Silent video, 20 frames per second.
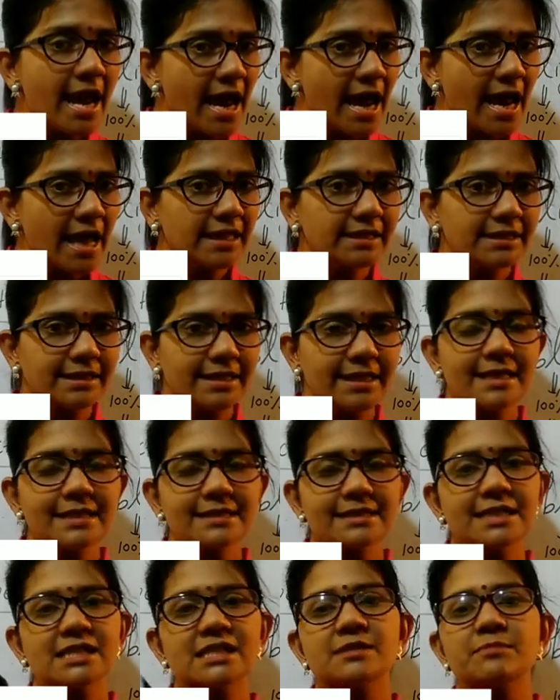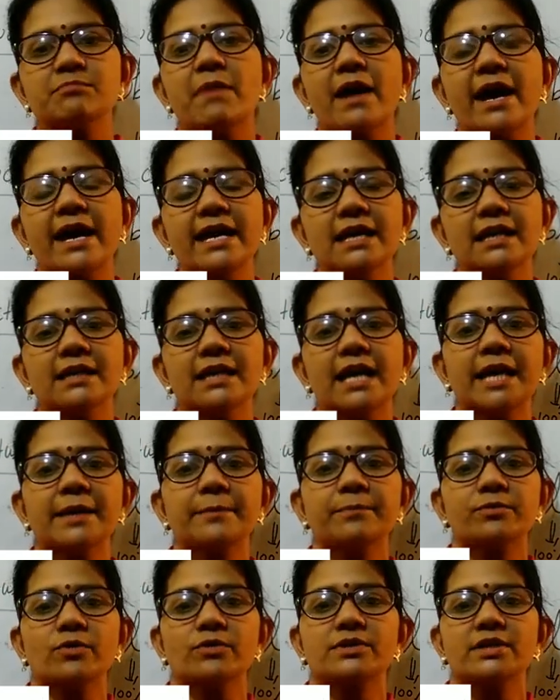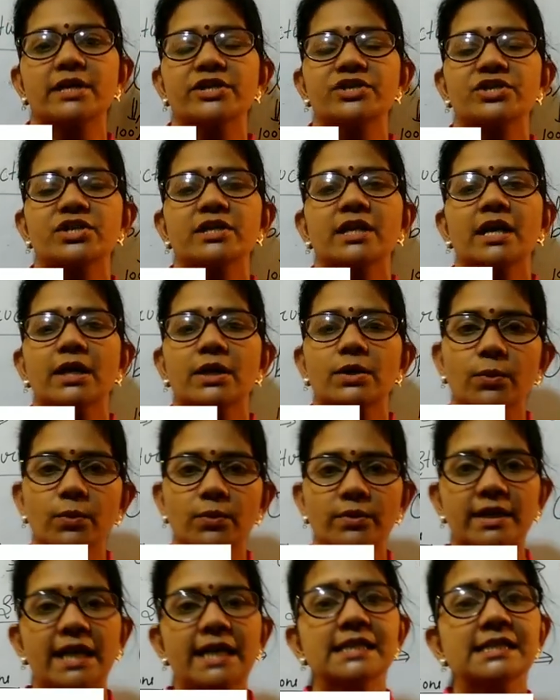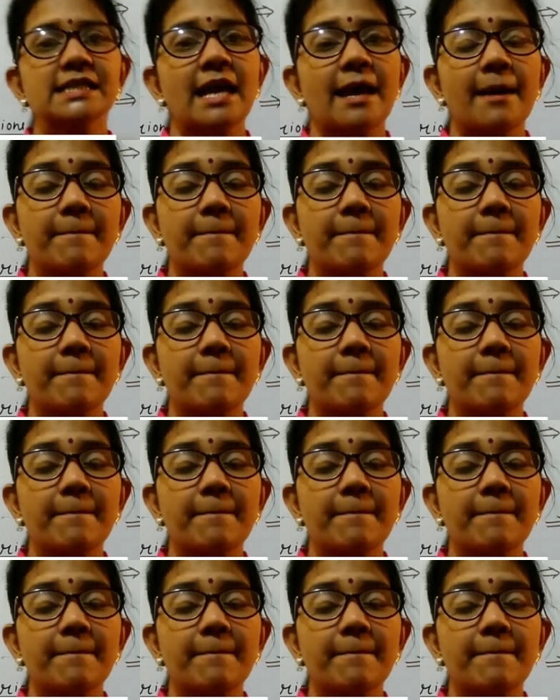and these spike-like projection are known as